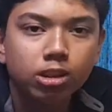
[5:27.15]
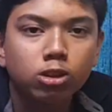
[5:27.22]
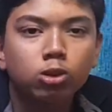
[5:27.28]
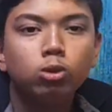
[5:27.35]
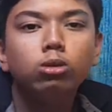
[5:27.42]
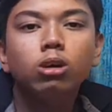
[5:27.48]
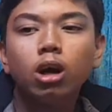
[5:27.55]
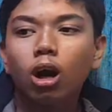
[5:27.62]
us
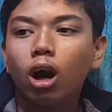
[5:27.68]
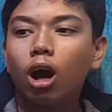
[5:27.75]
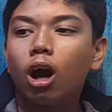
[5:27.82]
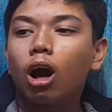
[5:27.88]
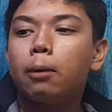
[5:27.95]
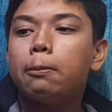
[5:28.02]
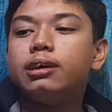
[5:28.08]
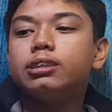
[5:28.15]
to
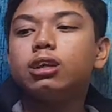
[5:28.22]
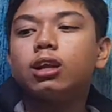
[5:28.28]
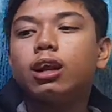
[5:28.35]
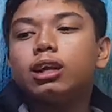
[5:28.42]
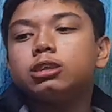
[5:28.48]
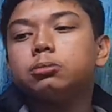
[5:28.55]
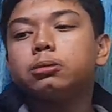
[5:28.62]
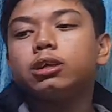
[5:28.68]
measure
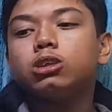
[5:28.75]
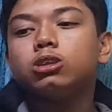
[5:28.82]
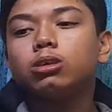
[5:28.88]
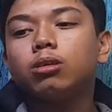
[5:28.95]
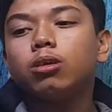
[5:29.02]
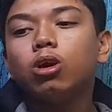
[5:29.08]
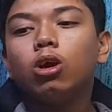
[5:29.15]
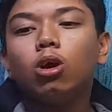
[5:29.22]
transpiration.
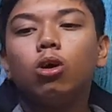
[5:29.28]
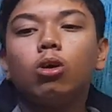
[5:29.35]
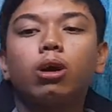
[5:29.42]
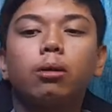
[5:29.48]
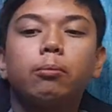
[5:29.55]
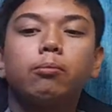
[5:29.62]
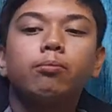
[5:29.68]
Okay.